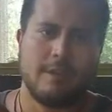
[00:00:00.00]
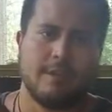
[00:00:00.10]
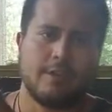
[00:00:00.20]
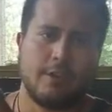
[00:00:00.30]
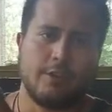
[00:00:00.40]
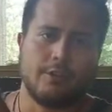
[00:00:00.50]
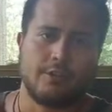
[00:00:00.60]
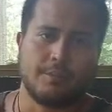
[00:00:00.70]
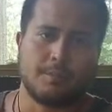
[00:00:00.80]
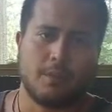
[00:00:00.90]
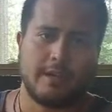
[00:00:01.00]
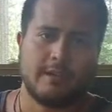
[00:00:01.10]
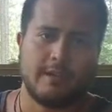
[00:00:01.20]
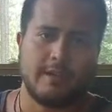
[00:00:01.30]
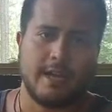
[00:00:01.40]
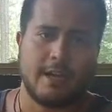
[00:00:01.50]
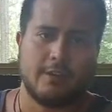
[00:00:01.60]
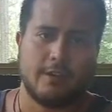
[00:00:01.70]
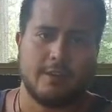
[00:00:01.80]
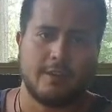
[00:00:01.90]
And so you're just pressing
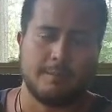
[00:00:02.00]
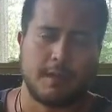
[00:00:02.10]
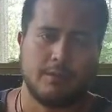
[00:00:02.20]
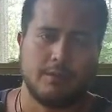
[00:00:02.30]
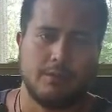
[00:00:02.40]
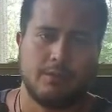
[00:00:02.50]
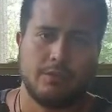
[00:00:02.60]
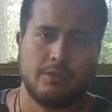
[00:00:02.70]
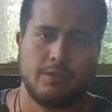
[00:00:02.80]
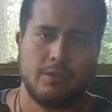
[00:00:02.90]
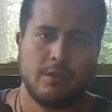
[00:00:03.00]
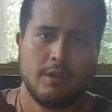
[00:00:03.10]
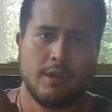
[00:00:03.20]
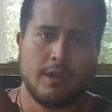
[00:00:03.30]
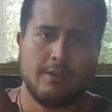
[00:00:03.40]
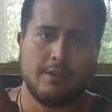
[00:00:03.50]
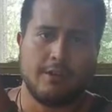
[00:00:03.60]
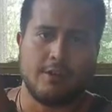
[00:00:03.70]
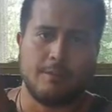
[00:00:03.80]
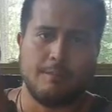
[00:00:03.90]
down on these muscles, and
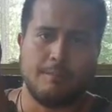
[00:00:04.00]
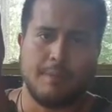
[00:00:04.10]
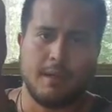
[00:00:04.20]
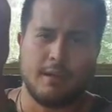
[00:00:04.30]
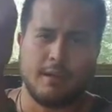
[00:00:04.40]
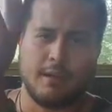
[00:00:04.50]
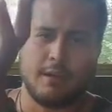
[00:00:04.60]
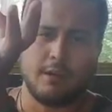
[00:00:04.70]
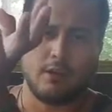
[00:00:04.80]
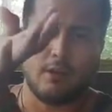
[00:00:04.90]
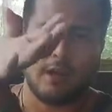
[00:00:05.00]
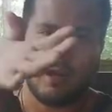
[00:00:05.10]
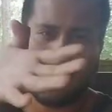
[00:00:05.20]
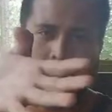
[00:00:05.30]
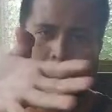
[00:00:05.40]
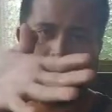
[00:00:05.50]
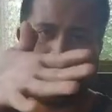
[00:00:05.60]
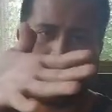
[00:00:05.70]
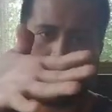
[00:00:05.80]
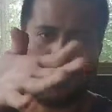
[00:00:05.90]
then you're bending your hand
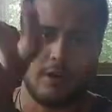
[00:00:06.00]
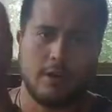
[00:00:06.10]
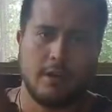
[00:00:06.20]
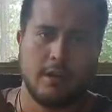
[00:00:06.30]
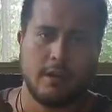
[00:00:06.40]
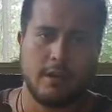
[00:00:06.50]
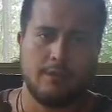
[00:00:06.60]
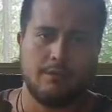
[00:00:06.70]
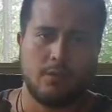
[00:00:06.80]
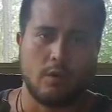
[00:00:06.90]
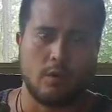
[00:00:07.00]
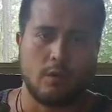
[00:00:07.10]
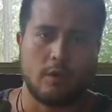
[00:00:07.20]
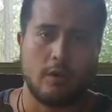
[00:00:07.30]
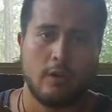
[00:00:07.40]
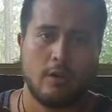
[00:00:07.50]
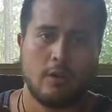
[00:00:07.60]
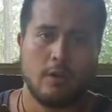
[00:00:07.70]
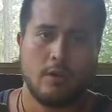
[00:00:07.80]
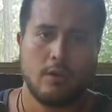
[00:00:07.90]
backward and forward.
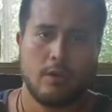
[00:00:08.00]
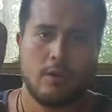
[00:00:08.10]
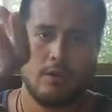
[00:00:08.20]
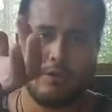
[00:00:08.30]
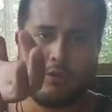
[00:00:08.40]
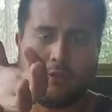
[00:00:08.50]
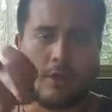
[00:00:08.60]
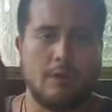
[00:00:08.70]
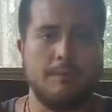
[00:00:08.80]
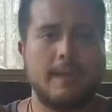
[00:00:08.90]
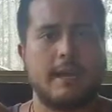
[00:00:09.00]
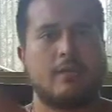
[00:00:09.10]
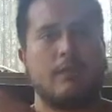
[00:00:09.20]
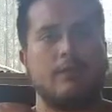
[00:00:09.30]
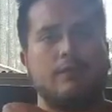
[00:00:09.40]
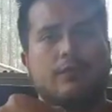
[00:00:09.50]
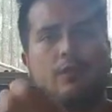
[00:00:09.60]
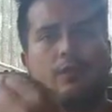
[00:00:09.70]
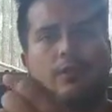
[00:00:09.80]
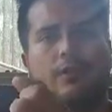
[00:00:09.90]
You're just going backward and
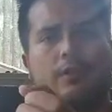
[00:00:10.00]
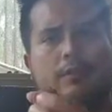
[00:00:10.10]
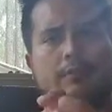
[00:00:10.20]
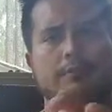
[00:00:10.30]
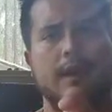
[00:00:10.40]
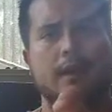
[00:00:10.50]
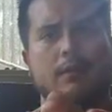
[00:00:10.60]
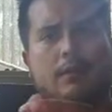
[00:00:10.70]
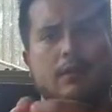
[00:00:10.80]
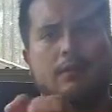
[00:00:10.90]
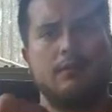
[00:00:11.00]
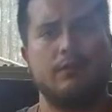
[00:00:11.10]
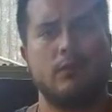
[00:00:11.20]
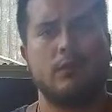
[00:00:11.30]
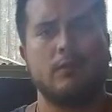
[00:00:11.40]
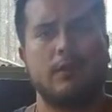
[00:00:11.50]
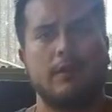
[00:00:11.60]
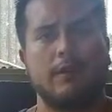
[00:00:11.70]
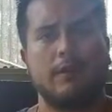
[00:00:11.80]
forward, backward and forward.